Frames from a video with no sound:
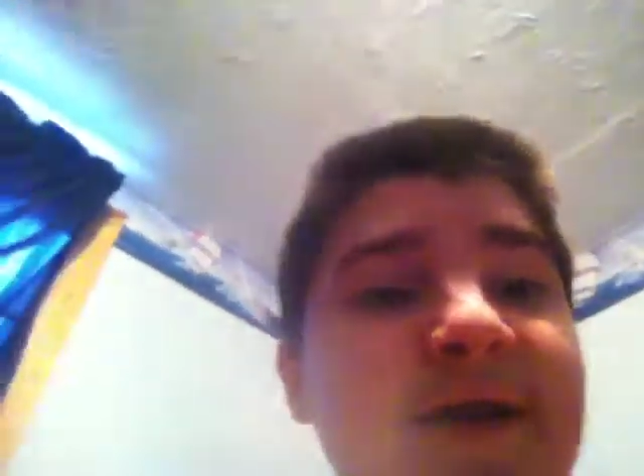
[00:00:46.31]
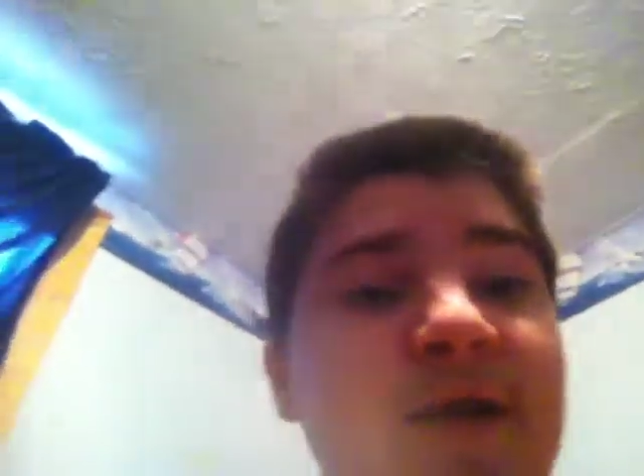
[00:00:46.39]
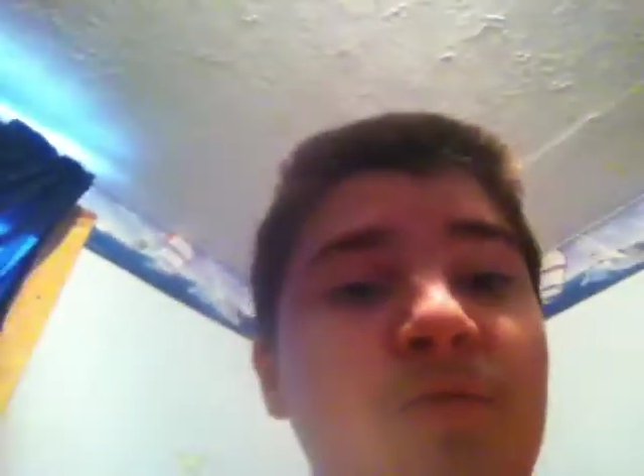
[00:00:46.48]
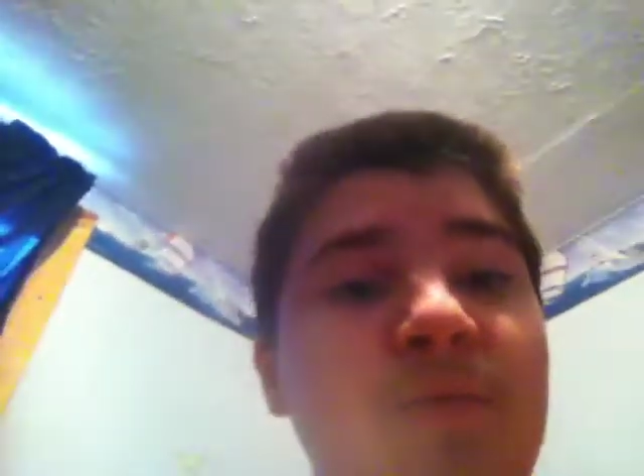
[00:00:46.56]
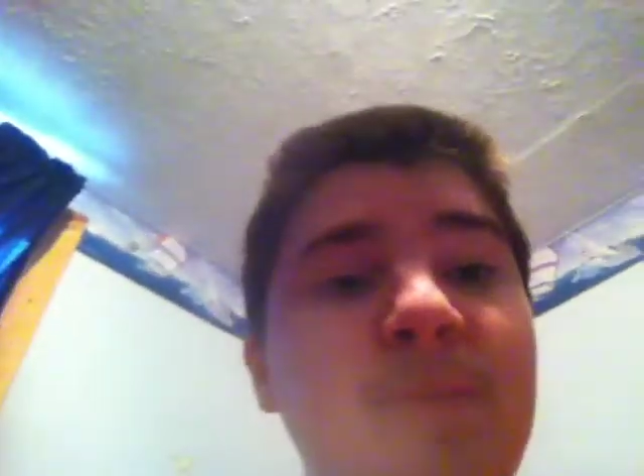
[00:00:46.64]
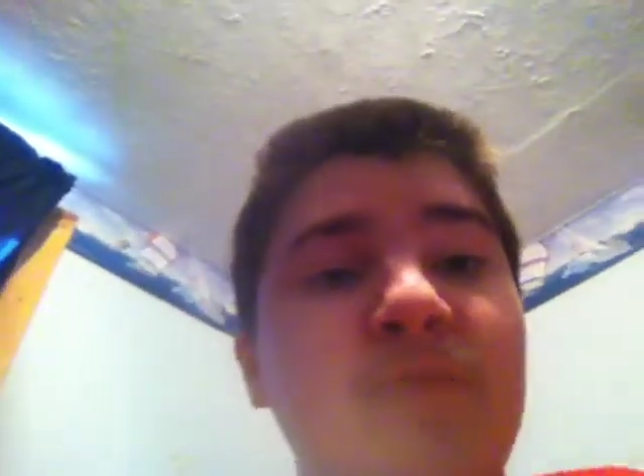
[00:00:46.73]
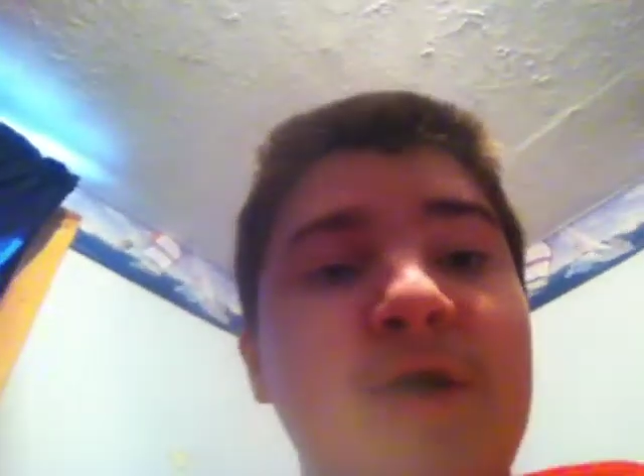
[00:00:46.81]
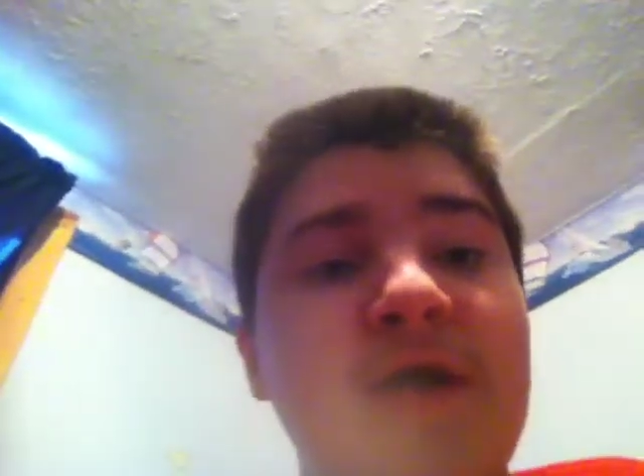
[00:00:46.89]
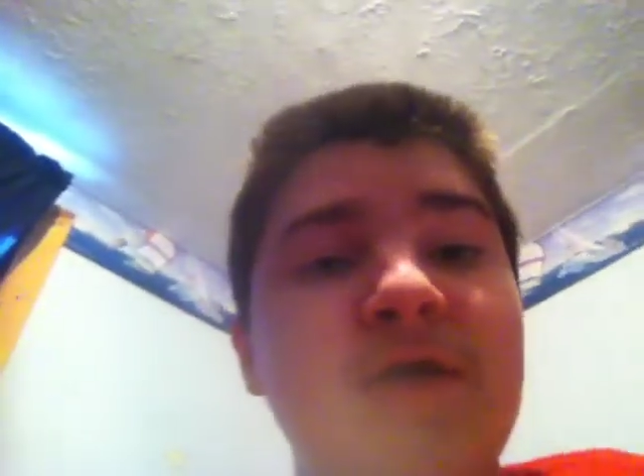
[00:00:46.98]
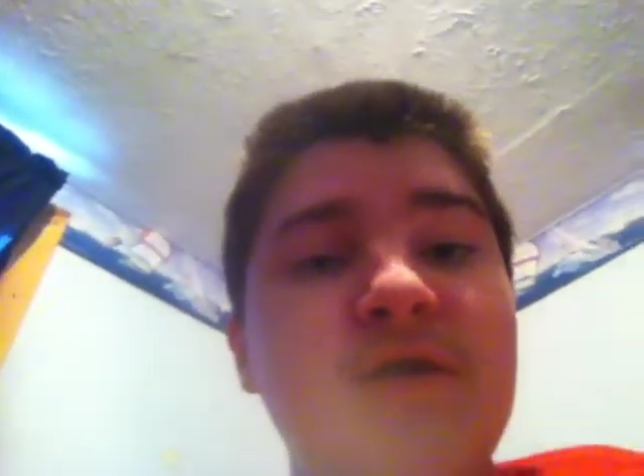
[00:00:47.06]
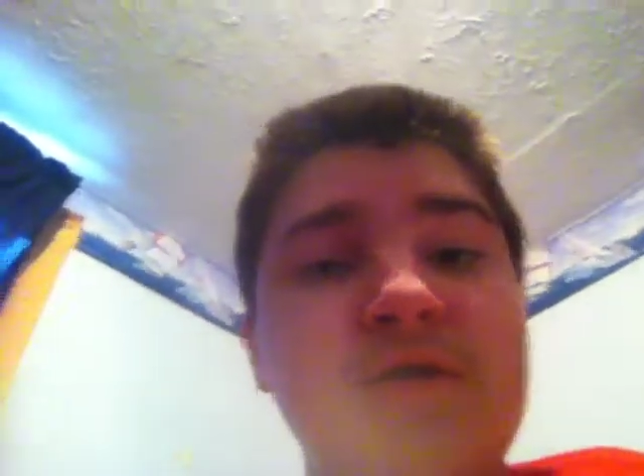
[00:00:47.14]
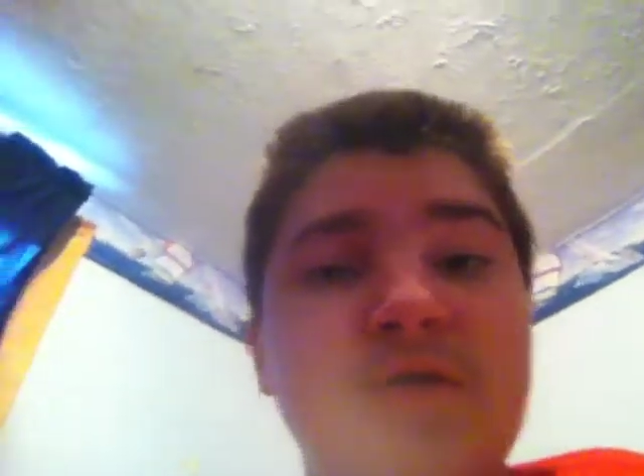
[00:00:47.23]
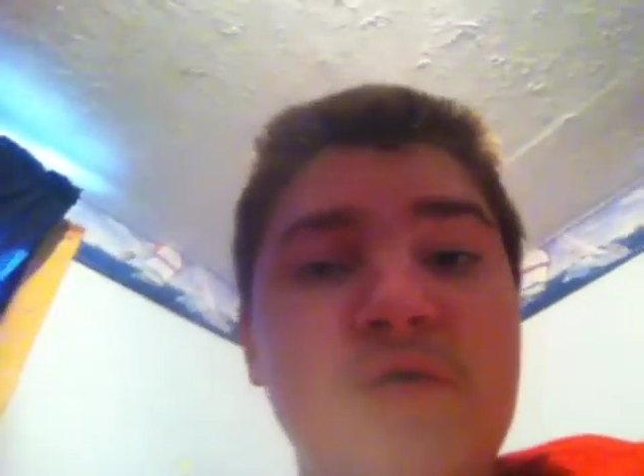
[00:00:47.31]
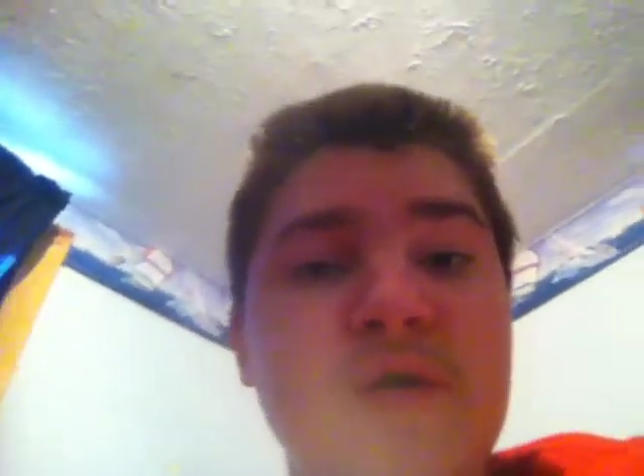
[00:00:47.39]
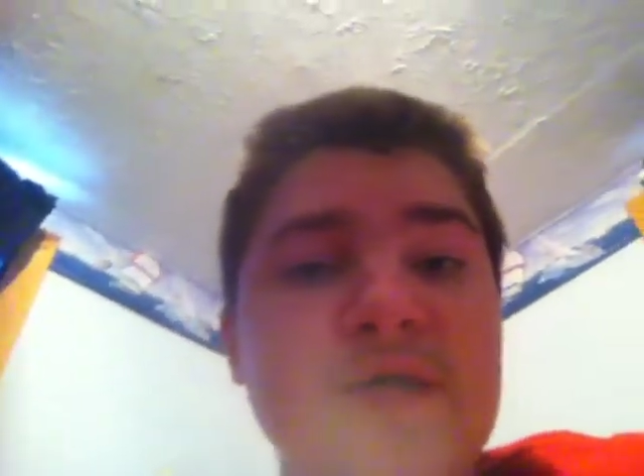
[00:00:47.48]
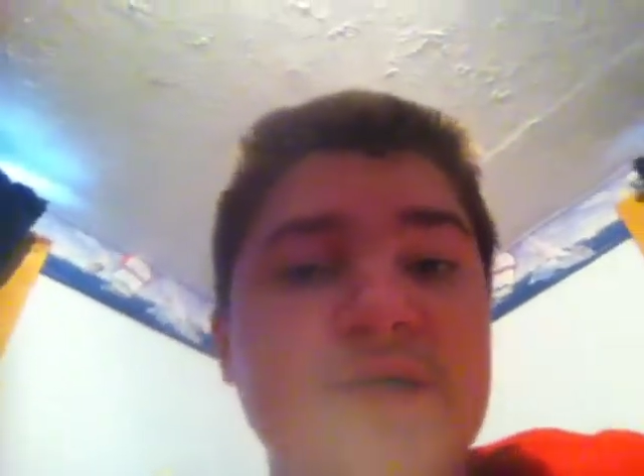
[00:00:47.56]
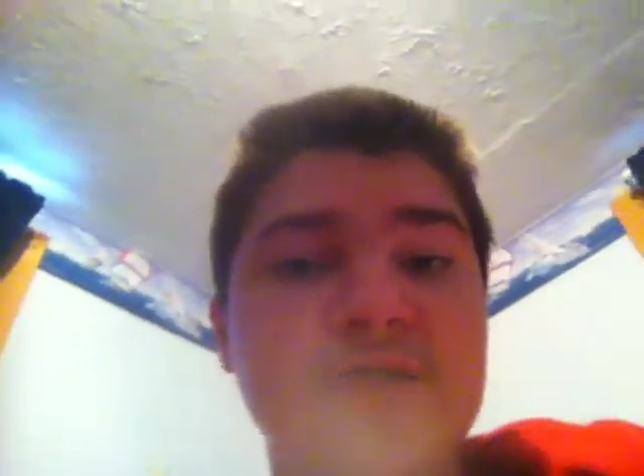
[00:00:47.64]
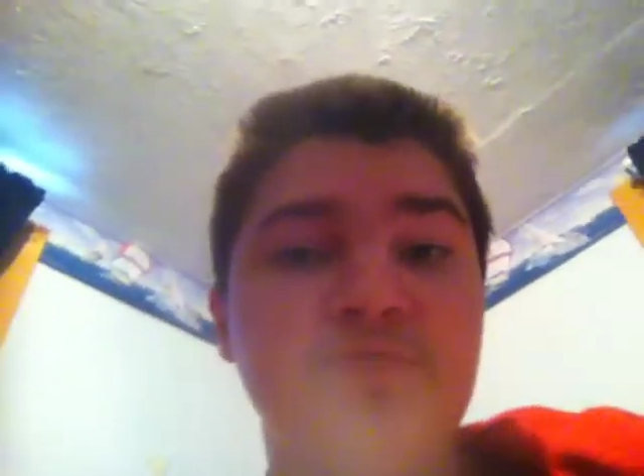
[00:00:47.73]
and I'll be bringing you guys